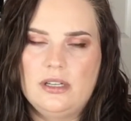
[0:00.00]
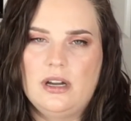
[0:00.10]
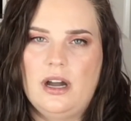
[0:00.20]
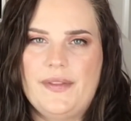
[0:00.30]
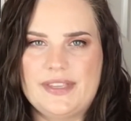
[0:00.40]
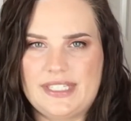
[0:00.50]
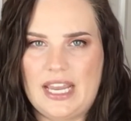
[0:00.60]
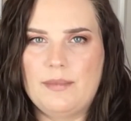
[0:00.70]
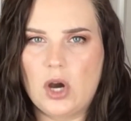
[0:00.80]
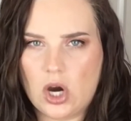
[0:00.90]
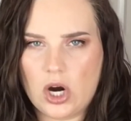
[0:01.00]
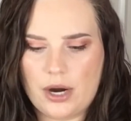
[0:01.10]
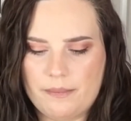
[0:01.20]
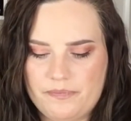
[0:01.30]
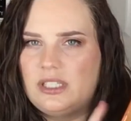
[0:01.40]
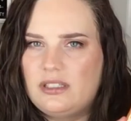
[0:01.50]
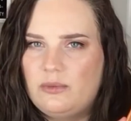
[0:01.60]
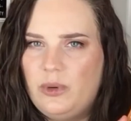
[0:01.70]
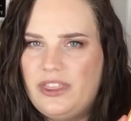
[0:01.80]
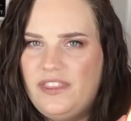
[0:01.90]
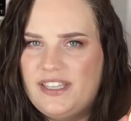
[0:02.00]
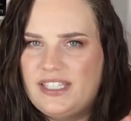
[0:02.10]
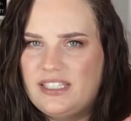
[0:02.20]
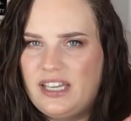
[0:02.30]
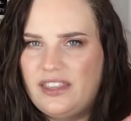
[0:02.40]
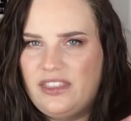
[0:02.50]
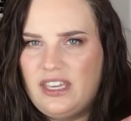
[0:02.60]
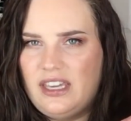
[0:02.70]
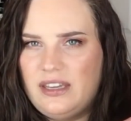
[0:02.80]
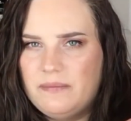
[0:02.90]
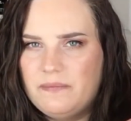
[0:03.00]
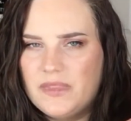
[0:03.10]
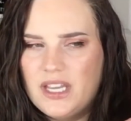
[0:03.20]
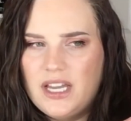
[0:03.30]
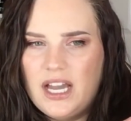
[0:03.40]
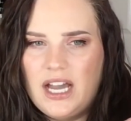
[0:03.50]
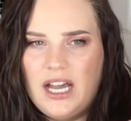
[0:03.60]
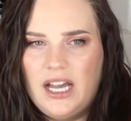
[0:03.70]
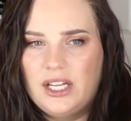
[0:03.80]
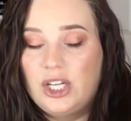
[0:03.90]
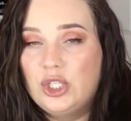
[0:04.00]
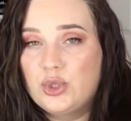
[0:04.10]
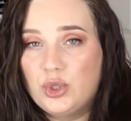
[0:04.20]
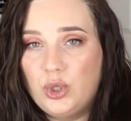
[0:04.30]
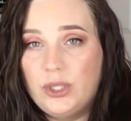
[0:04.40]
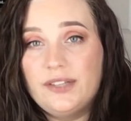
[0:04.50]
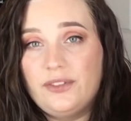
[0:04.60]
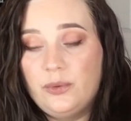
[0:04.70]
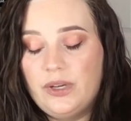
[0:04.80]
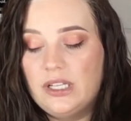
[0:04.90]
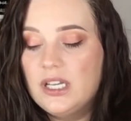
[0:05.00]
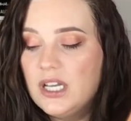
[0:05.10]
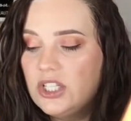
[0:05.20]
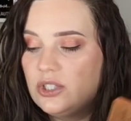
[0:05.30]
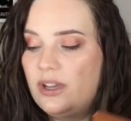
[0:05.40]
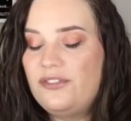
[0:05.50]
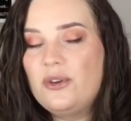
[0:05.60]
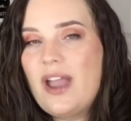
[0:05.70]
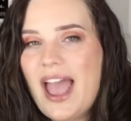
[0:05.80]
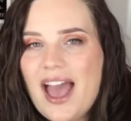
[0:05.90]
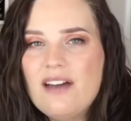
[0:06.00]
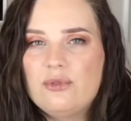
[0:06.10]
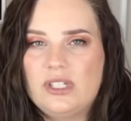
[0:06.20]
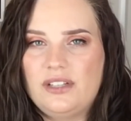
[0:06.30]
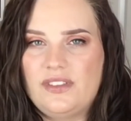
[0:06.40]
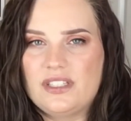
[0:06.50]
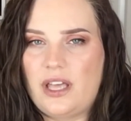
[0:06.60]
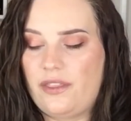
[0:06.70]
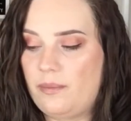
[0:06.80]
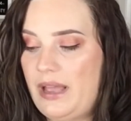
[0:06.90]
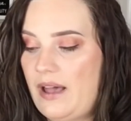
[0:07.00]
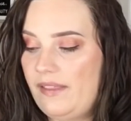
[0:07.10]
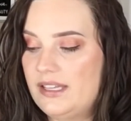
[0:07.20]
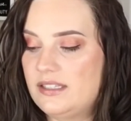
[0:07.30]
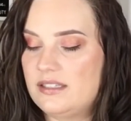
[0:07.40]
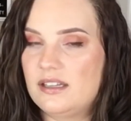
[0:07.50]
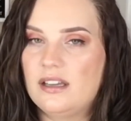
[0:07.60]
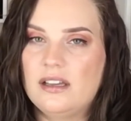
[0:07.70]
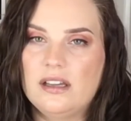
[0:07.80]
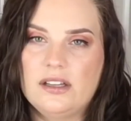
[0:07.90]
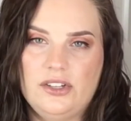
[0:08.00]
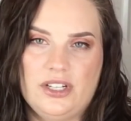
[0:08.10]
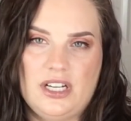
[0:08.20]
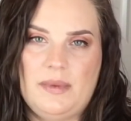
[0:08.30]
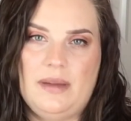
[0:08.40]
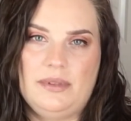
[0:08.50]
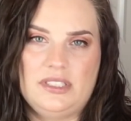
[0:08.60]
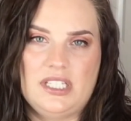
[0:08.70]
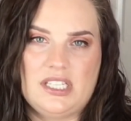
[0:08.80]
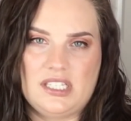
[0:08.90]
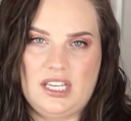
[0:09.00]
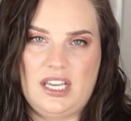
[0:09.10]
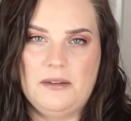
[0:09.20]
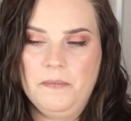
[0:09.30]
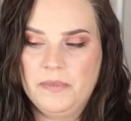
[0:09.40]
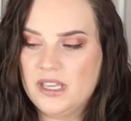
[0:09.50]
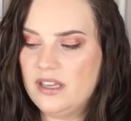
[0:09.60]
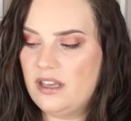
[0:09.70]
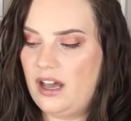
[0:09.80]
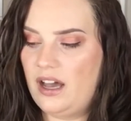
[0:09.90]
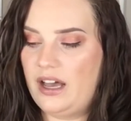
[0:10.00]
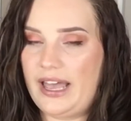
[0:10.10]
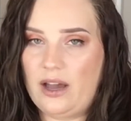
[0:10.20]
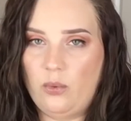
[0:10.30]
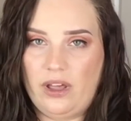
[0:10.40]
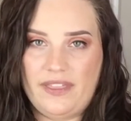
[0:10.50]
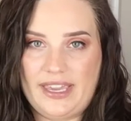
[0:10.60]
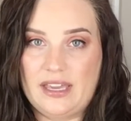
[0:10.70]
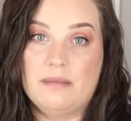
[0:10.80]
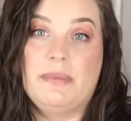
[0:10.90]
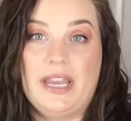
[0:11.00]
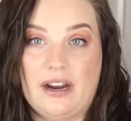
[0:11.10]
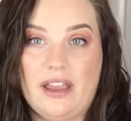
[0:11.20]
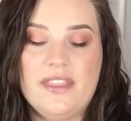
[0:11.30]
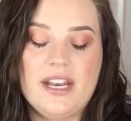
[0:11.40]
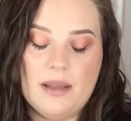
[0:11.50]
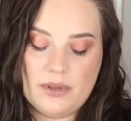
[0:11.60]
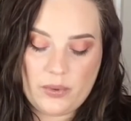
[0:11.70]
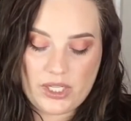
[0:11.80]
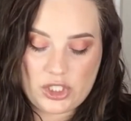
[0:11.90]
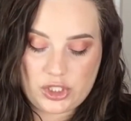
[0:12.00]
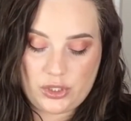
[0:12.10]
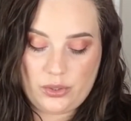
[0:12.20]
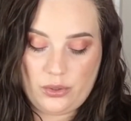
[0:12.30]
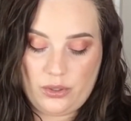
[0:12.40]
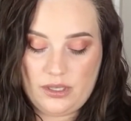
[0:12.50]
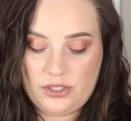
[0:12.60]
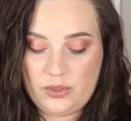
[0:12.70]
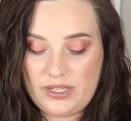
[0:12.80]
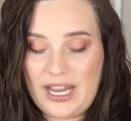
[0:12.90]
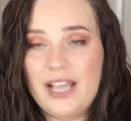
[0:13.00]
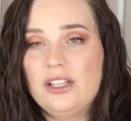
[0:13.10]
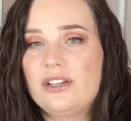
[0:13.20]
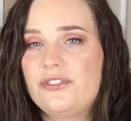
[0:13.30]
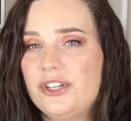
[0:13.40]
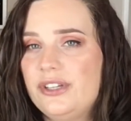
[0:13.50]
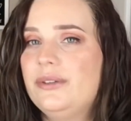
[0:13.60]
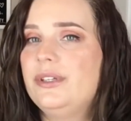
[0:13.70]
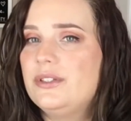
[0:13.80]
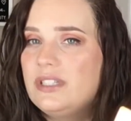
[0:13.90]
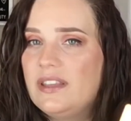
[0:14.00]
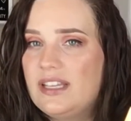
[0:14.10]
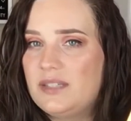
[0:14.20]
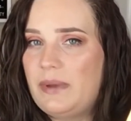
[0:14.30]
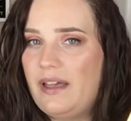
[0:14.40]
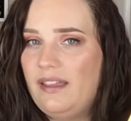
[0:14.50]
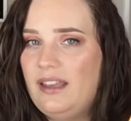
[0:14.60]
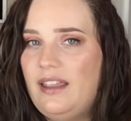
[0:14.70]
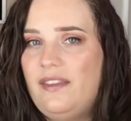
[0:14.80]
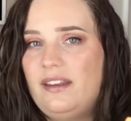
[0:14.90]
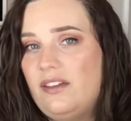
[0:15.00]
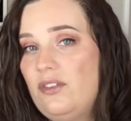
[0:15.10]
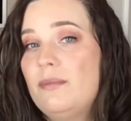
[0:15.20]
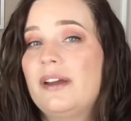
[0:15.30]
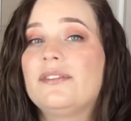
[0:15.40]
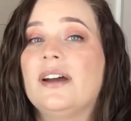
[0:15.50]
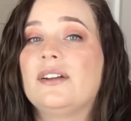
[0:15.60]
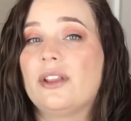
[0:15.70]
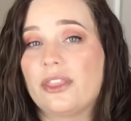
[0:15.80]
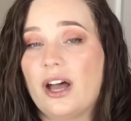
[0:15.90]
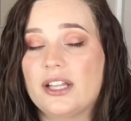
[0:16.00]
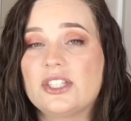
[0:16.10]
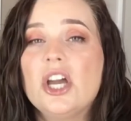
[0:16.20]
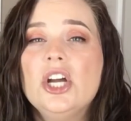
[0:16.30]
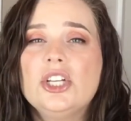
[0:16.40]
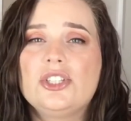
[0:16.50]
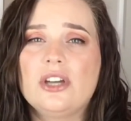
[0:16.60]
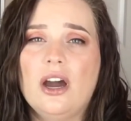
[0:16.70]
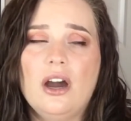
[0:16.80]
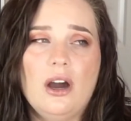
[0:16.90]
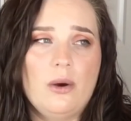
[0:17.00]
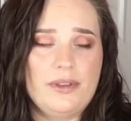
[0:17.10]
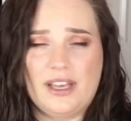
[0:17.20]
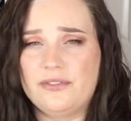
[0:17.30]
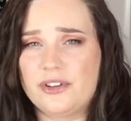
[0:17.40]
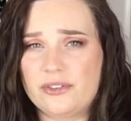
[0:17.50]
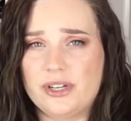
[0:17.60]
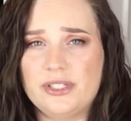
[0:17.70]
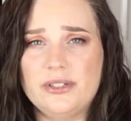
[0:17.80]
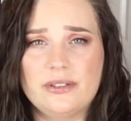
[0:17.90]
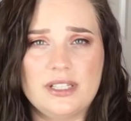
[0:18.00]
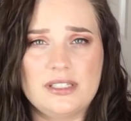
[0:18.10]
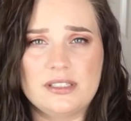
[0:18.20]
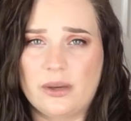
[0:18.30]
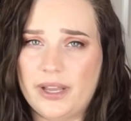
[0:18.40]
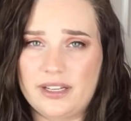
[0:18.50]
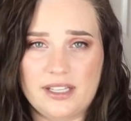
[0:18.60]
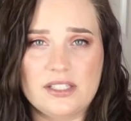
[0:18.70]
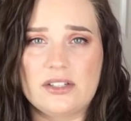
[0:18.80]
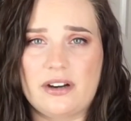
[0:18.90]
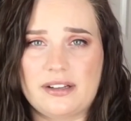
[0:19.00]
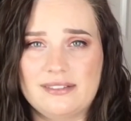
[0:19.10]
on the same arm, with this as like the control, if you will. So if you have one of these other palettes, you're going to be able to see how well they compare. And then I'm going to do an eye look for you using this palette and then give you my final thoughts. So without further ado, let's go ahead and get started.